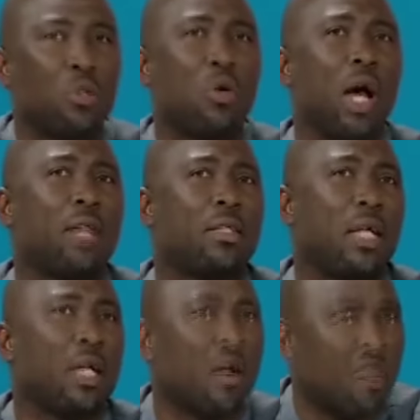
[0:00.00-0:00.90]
So
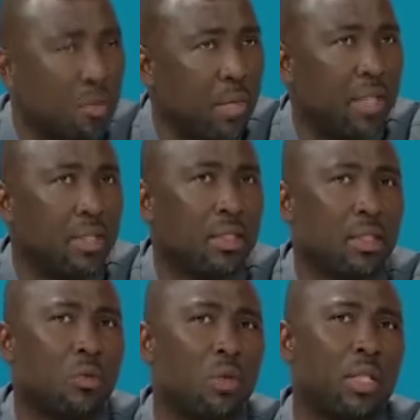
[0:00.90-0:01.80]
as a
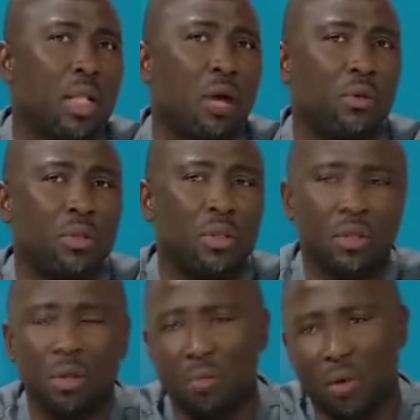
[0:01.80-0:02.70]
government, without,
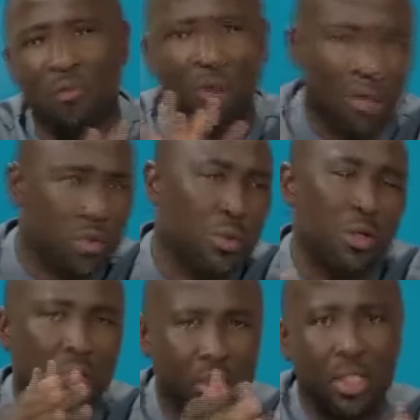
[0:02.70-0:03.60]
of course, we
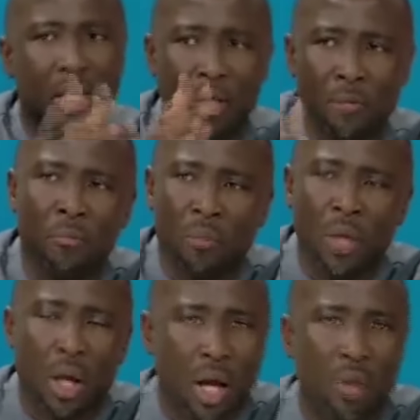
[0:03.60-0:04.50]
don't see
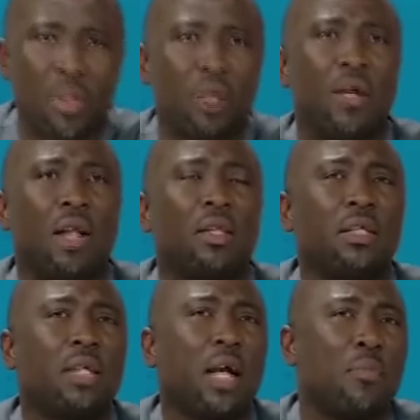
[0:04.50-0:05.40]
several
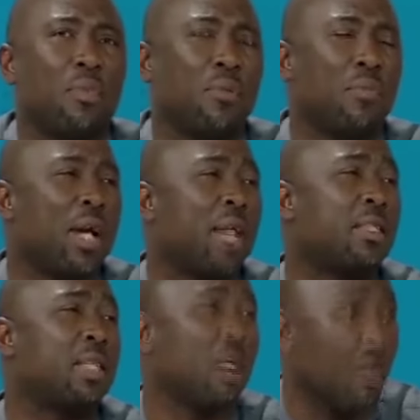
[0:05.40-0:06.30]
things that happen, but
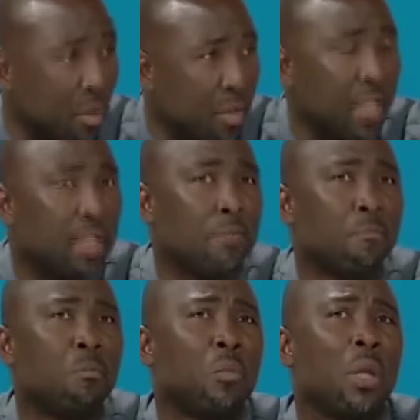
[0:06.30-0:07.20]
as a government,
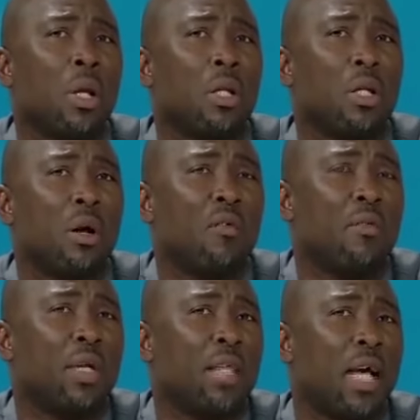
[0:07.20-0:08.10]
the
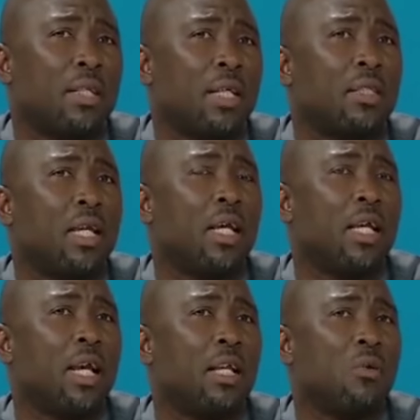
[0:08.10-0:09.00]
government, as I say
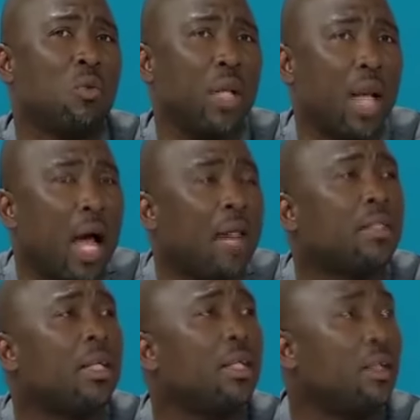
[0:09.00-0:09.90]
again, will
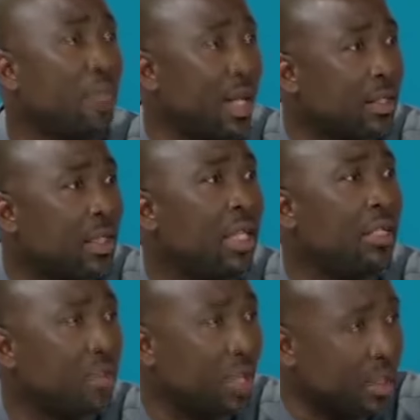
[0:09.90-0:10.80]
act in the best
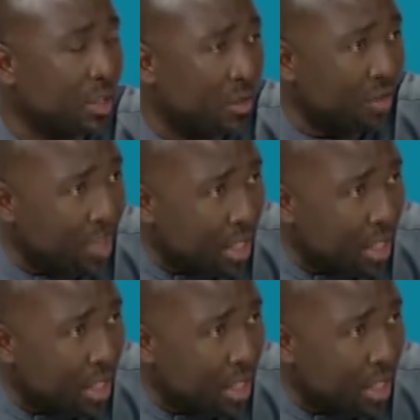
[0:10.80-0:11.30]
interest of